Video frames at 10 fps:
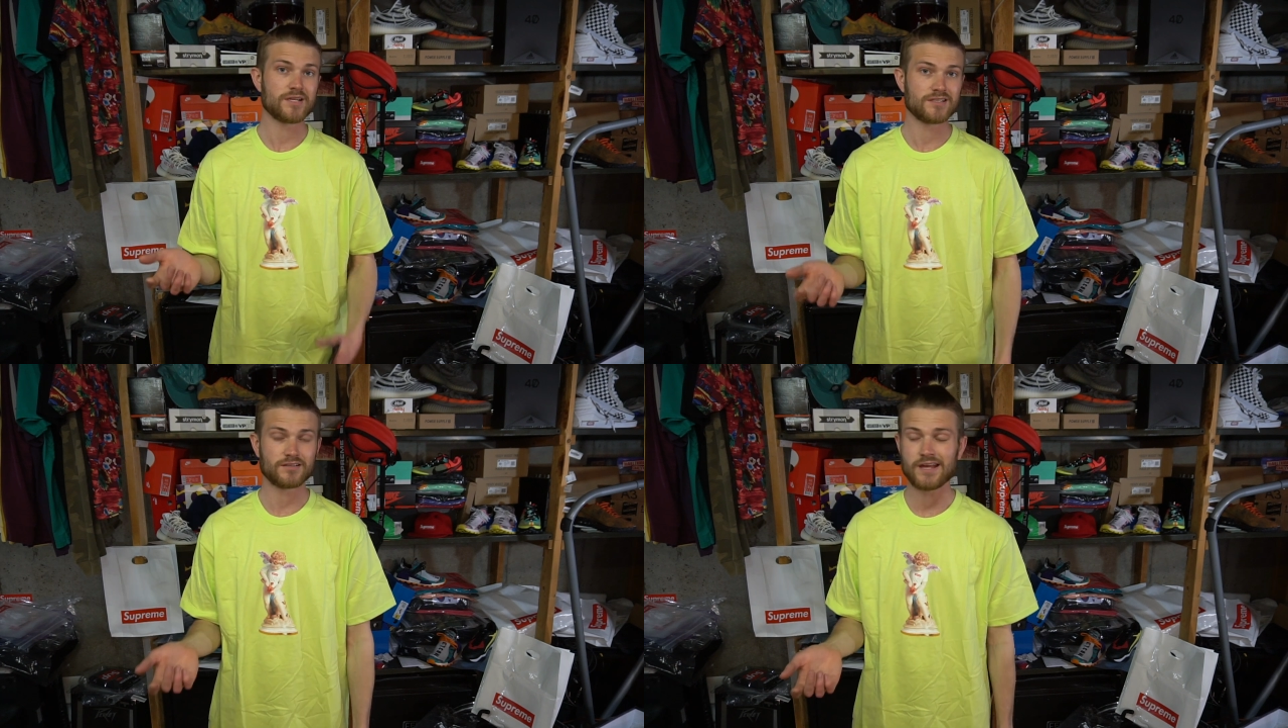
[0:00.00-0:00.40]

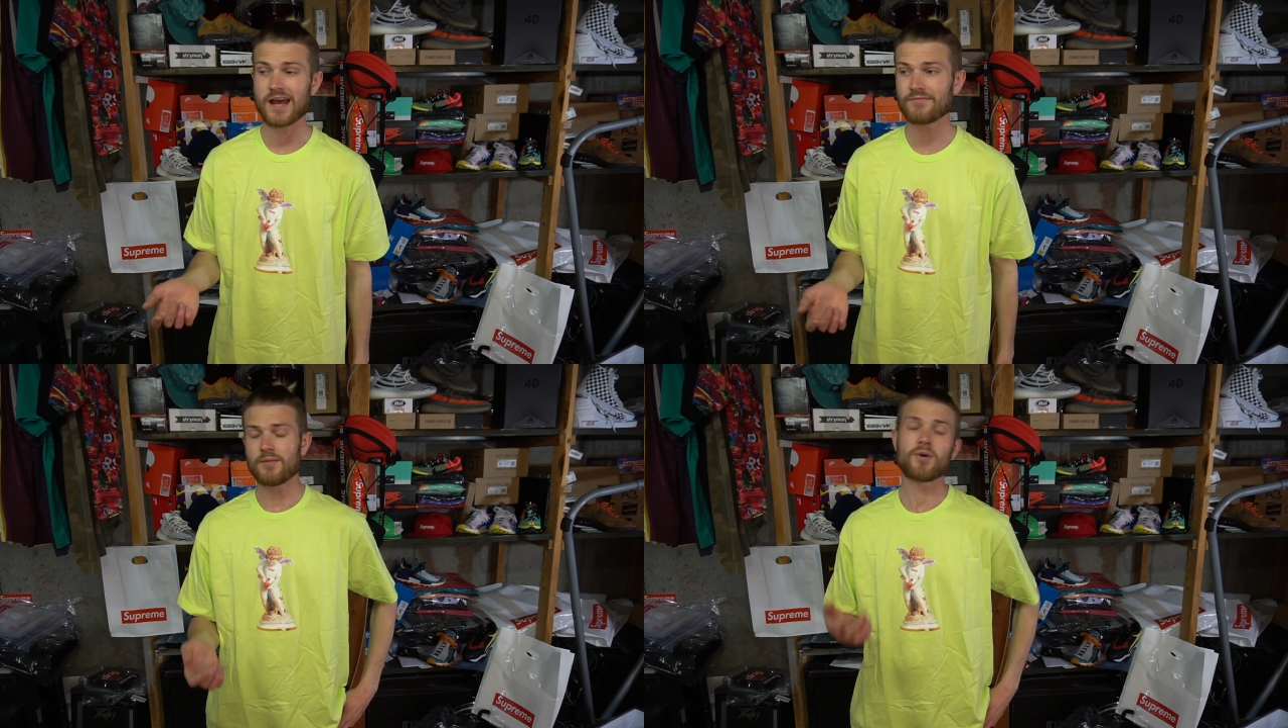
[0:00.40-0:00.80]
basically
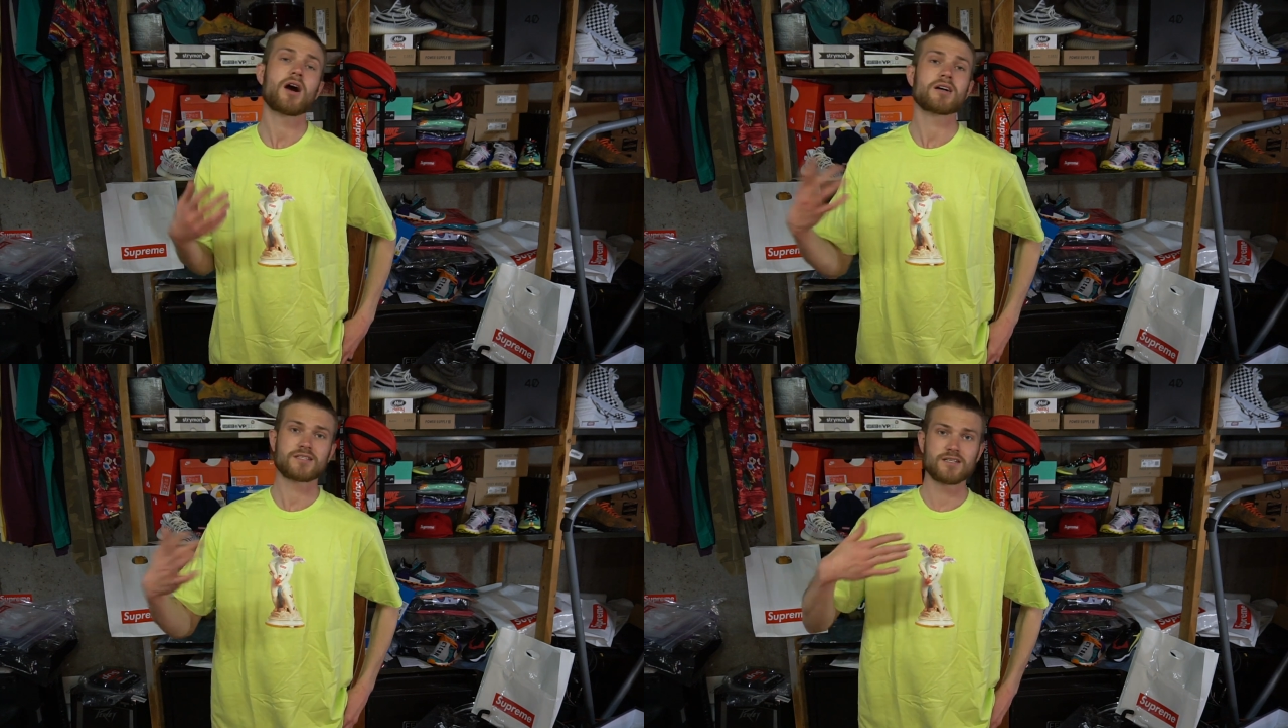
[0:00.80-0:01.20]
have a
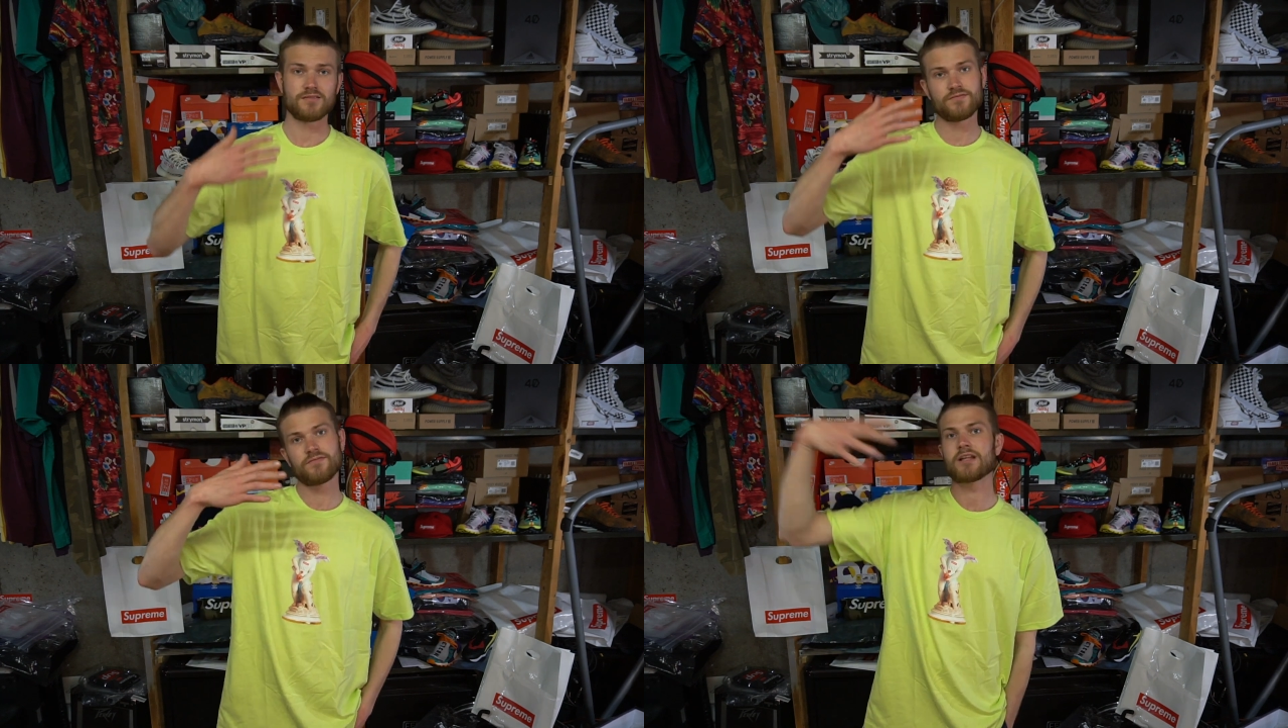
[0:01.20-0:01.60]

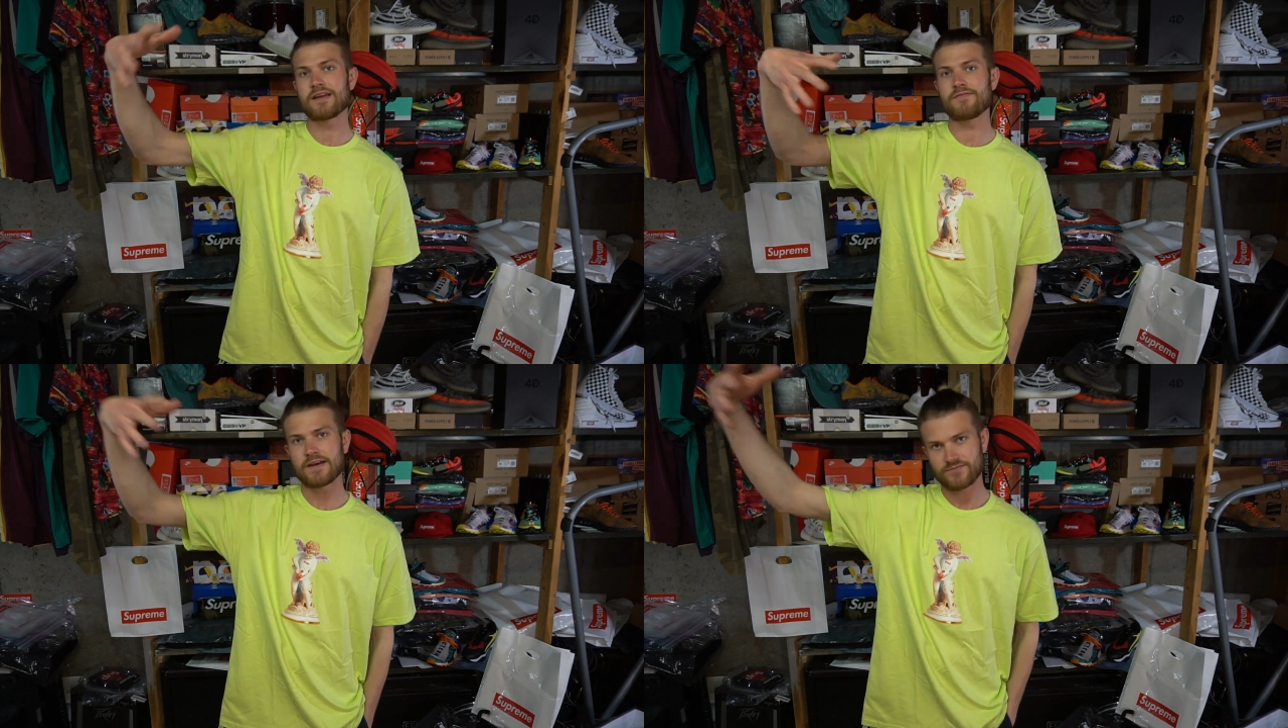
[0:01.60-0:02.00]
positive
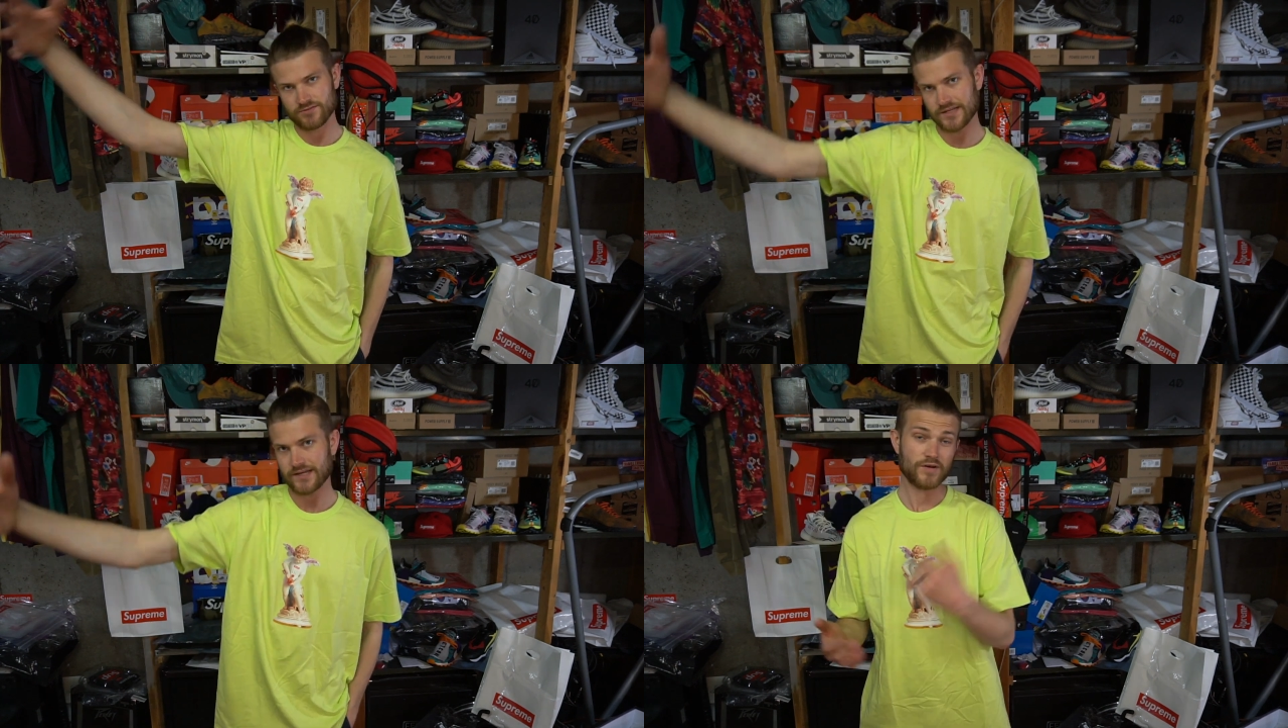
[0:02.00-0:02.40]
life
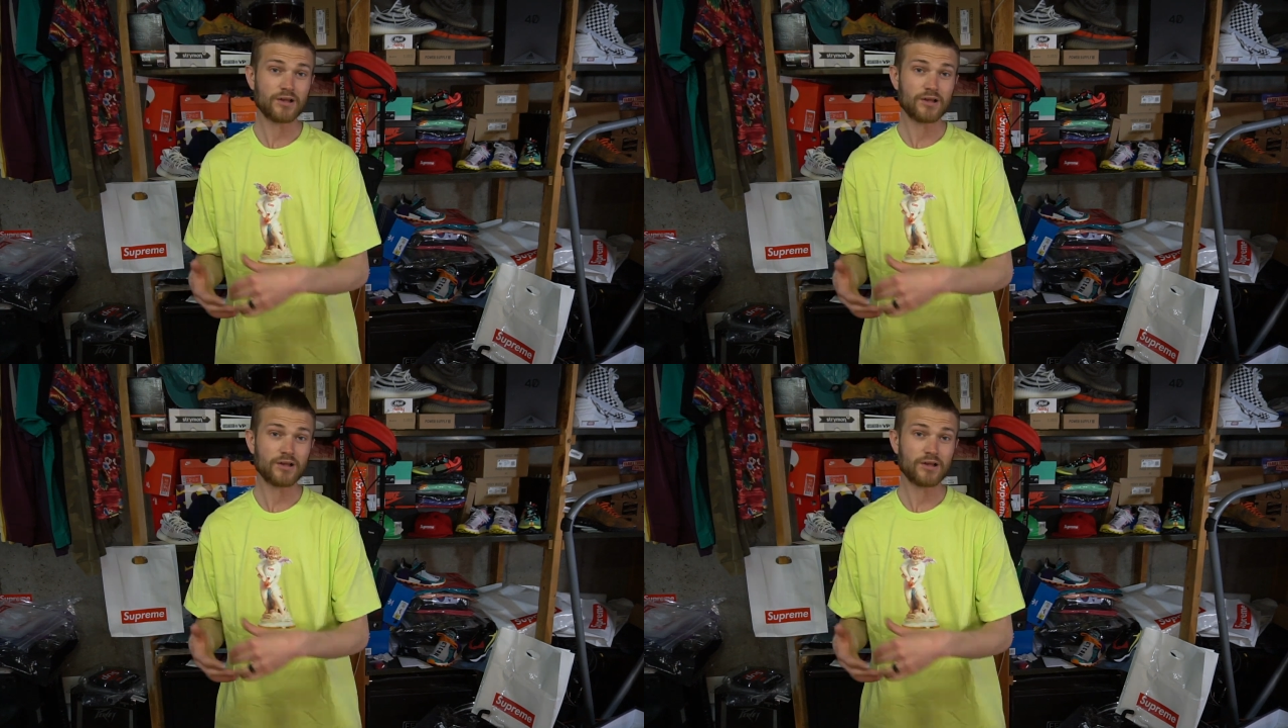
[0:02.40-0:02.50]
after death.